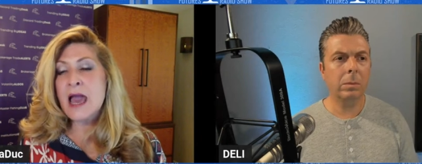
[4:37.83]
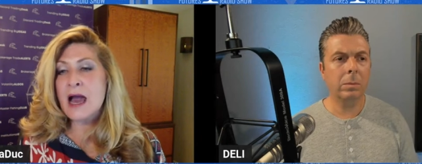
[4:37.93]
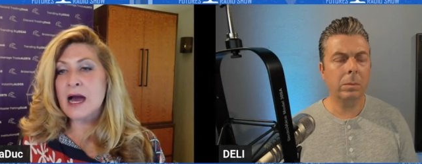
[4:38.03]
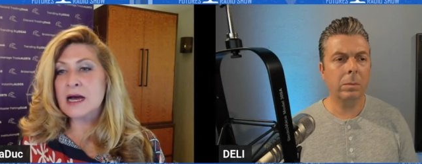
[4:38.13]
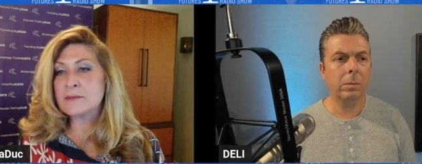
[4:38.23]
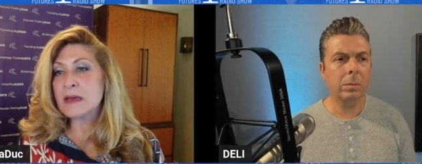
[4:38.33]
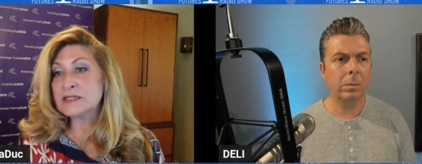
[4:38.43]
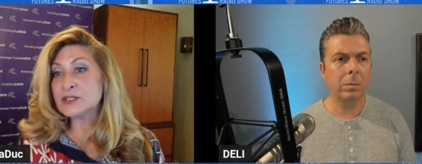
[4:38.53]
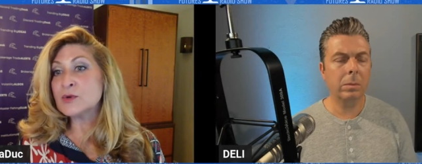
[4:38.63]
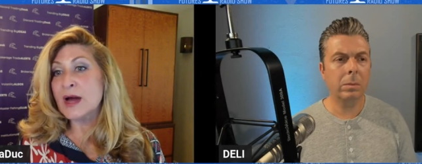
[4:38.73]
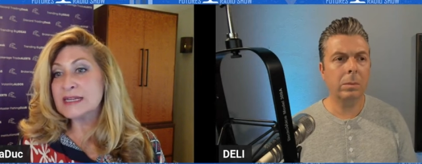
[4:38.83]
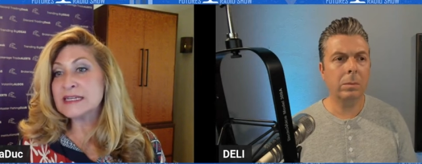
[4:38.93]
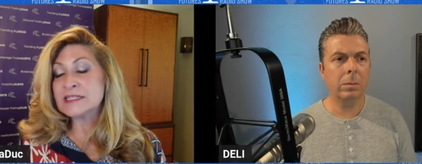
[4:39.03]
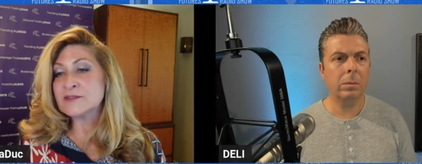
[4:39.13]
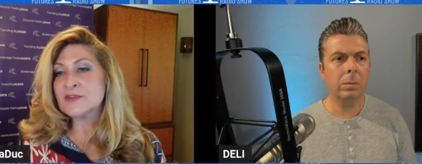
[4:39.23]
Speaker 1: um, to
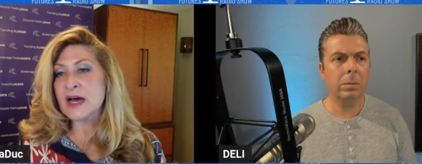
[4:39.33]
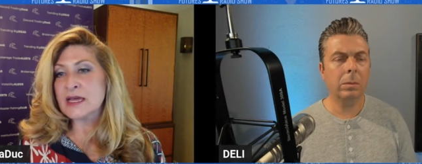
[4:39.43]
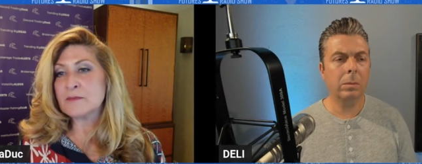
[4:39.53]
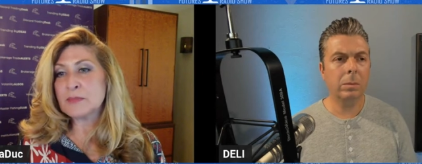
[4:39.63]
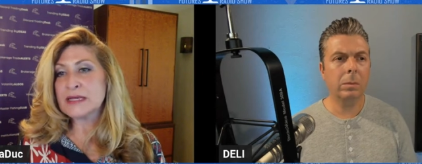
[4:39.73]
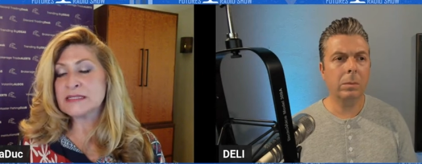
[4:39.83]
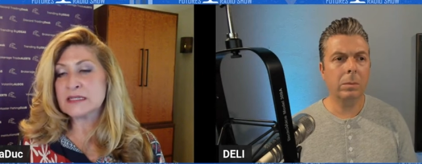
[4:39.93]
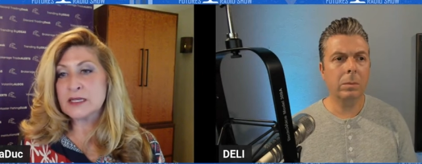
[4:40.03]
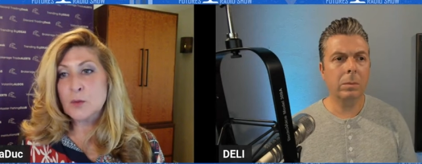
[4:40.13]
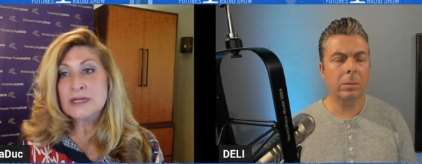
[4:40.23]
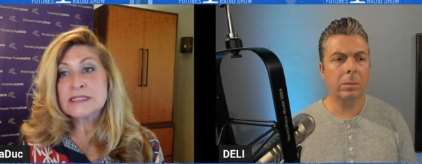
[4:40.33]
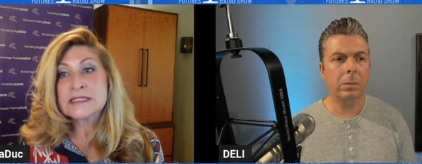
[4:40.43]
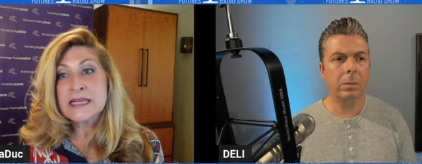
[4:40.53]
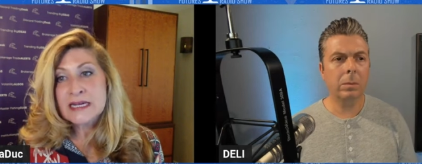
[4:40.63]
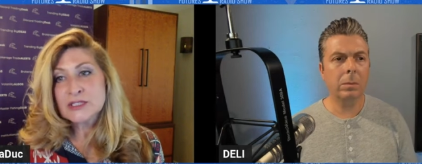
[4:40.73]
identify basically what
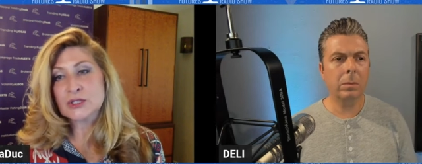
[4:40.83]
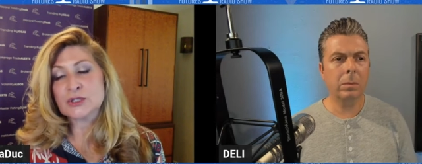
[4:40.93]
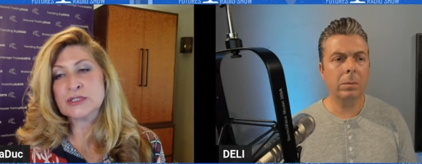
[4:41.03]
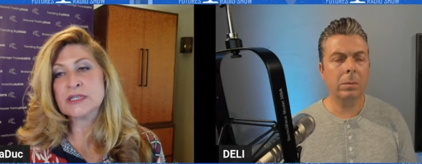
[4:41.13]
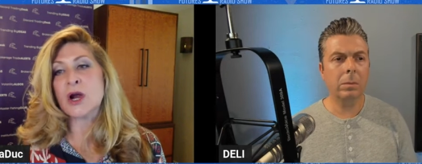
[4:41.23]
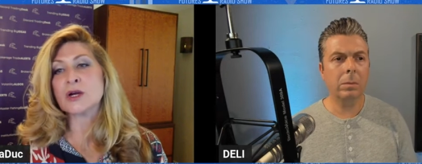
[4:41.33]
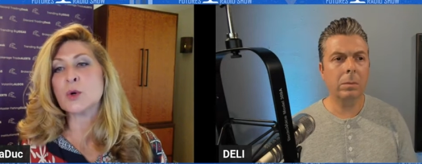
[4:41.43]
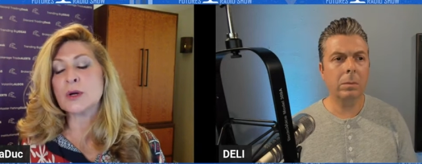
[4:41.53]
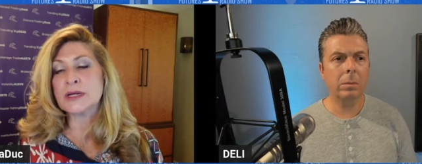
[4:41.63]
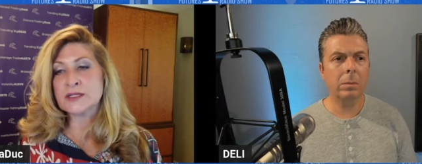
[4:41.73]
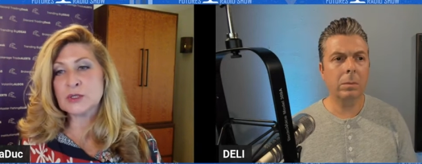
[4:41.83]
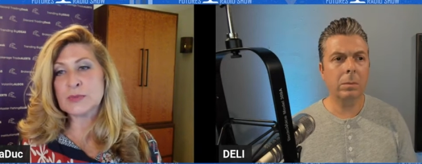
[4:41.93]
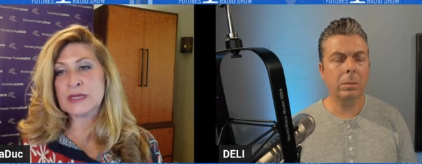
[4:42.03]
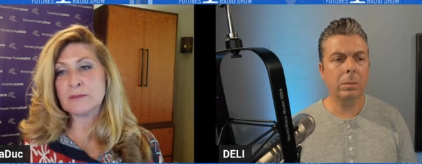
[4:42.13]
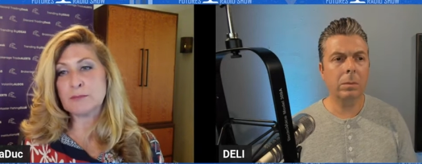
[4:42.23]
sectors are going to
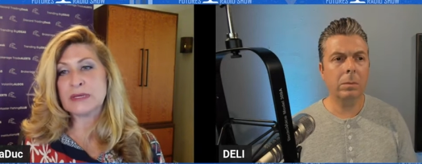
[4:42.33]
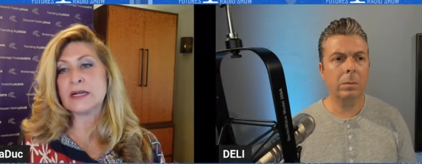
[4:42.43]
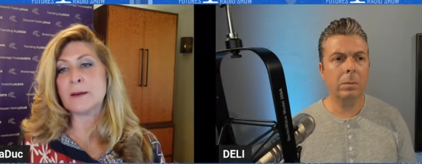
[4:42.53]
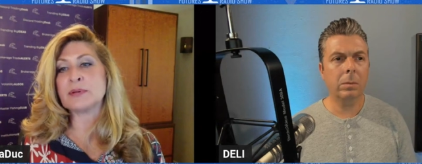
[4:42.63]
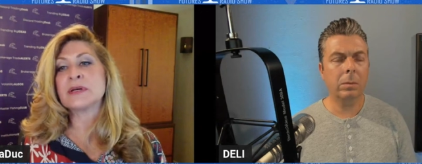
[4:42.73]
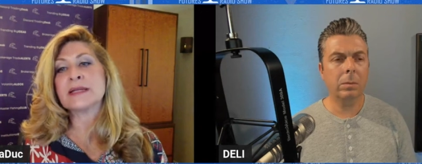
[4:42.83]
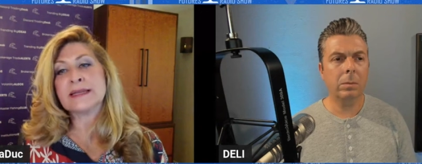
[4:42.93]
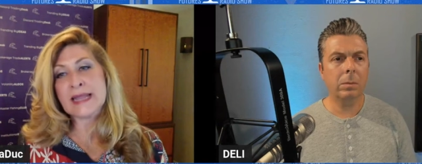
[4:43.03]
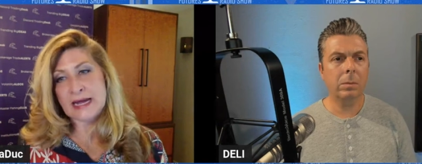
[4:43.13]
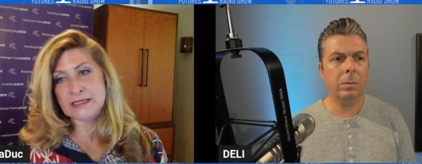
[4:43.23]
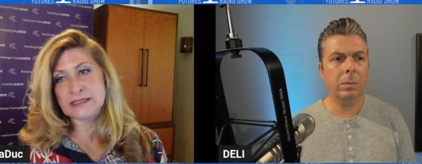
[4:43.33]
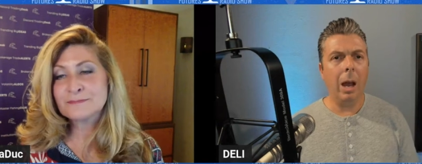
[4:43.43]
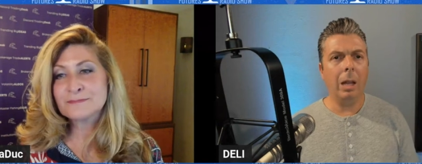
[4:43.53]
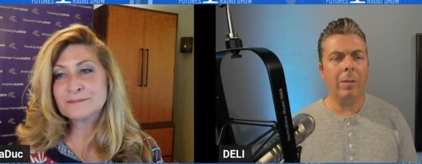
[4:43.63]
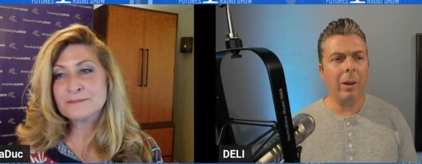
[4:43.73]
be bid up next.
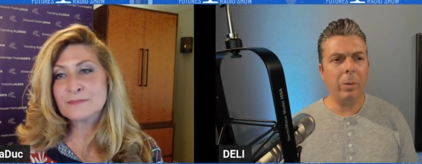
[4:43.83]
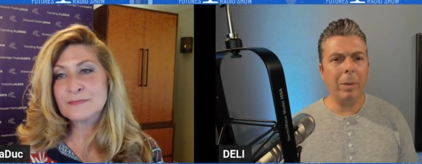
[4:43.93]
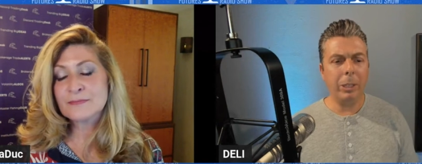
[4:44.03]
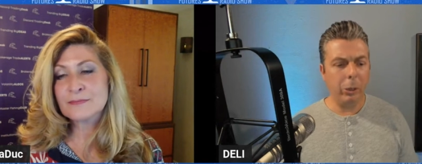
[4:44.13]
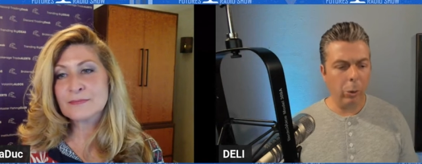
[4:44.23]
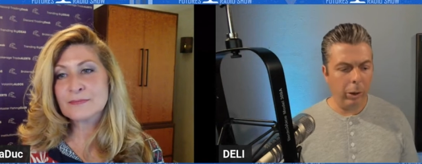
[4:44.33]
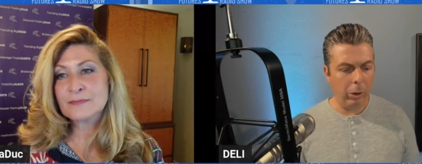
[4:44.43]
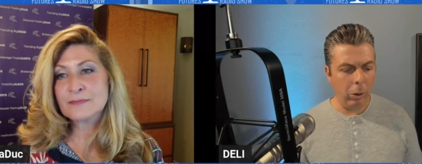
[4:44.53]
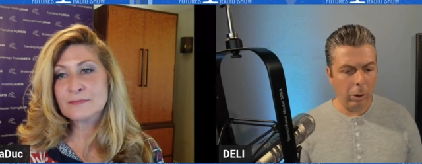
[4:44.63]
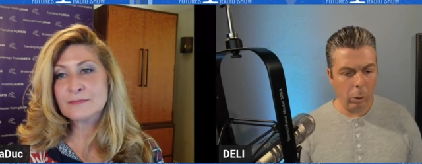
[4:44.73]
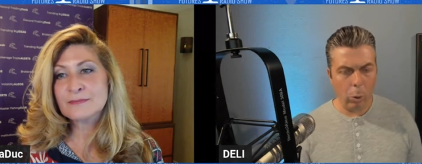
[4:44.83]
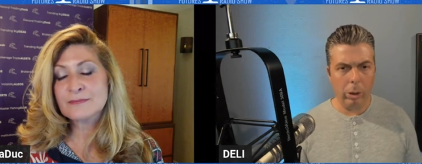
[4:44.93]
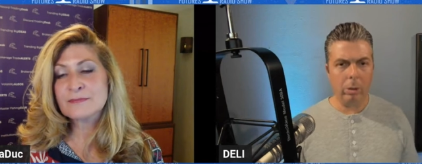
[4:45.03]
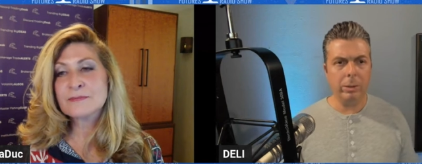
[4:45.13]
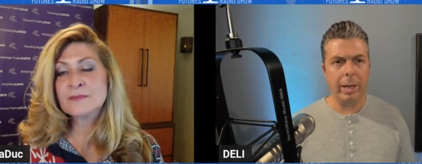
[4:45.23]
Speaker 2: I love how you mentioned oil.
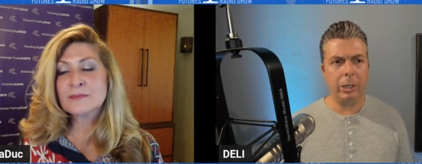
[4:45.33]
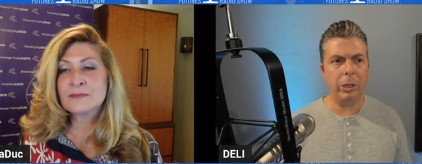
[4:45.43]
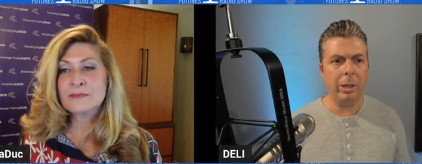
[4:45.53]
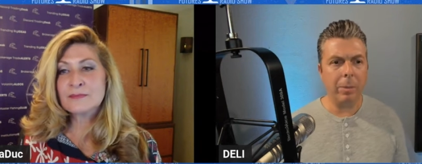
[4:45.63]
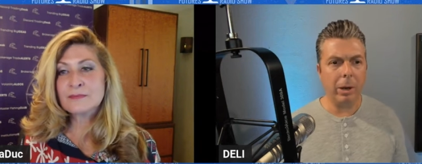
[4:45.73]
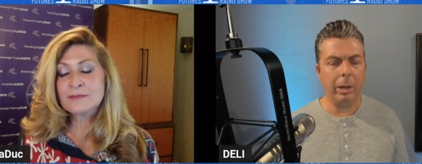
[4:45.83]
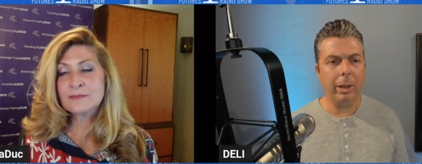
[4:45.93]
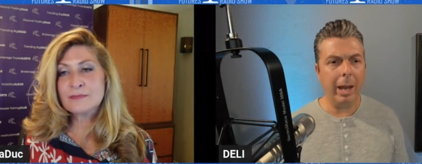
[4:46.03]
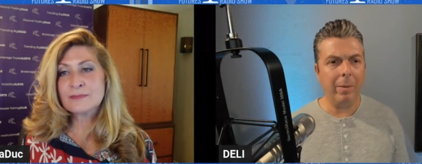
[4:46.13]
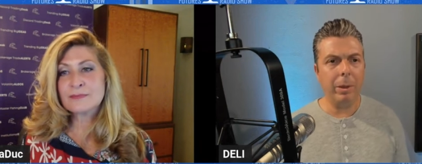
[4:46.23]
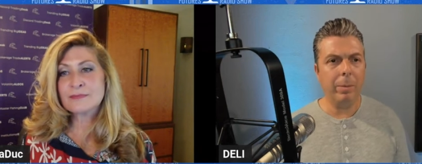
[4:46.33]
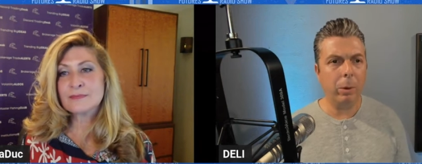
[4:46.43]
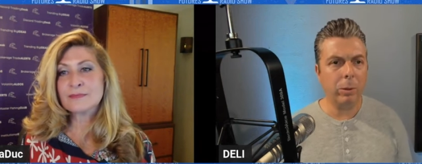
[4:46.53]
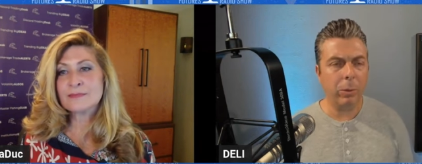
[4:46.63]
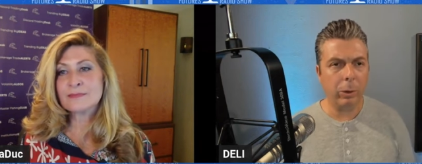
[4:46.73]
Oil is actually the market that I've been the
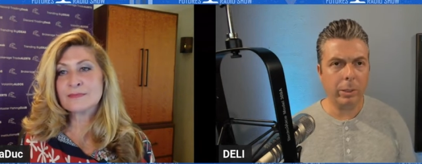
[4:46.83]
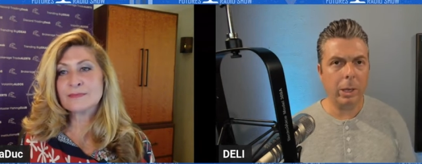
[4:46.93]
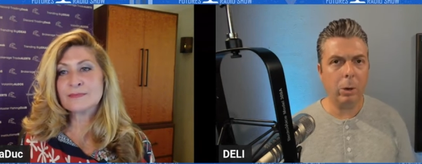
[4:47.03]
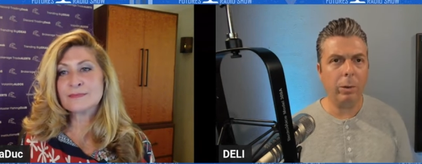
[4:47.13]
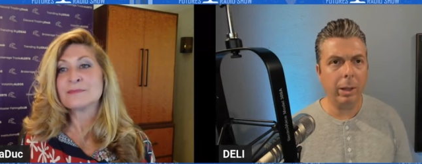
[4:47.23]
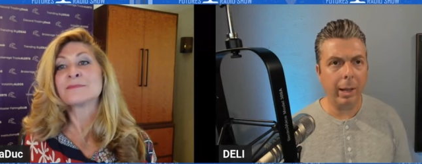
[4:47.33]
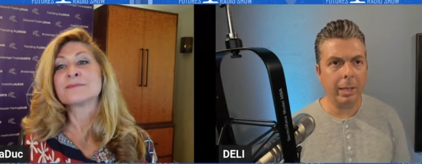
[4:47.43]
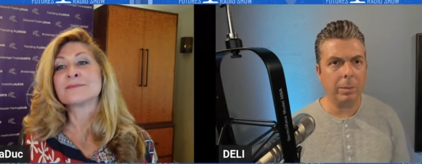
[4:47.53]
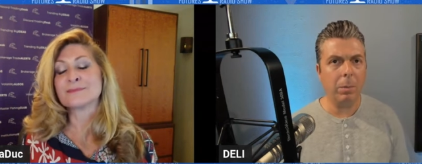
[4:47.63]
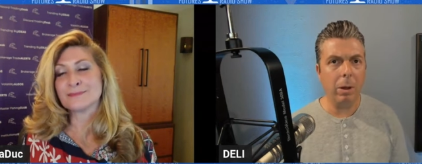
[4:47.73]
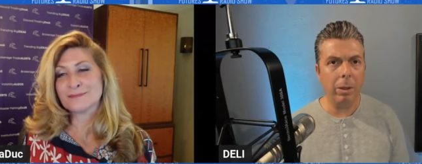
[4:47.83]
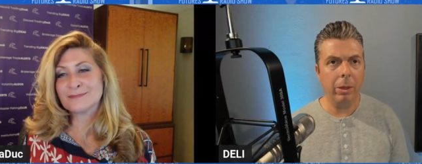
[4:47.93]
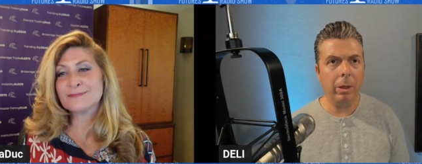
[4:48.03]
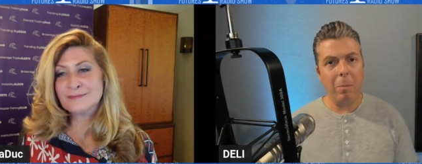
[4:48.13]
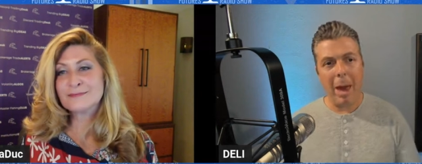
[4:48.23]
most focused on over the last month.
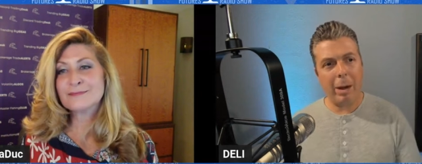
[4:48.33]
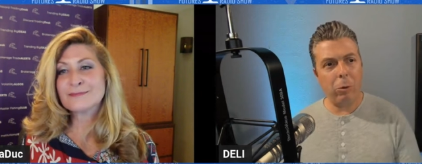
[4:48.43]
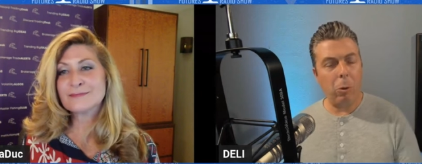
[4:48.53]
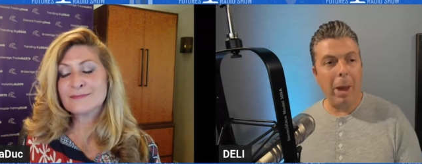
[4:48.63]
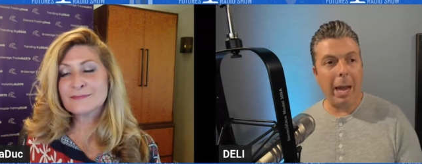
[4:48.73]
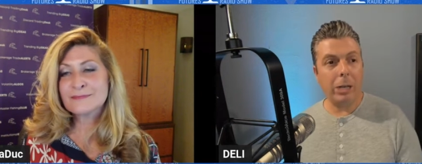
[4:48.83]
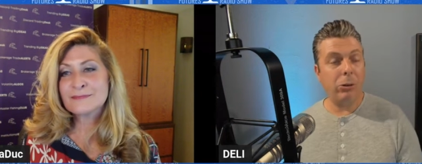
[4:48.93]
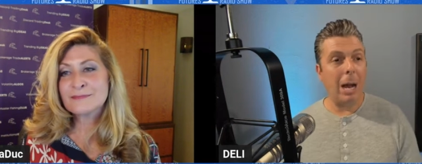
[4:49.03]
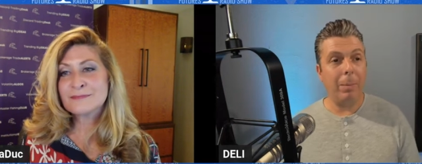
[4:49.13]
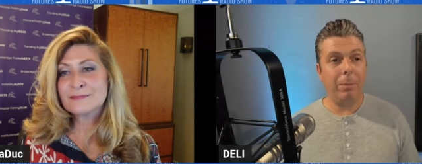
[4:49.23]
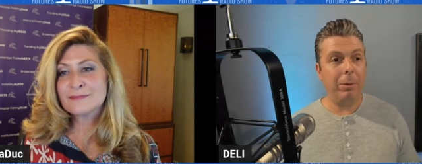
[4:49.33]
Macro backdrop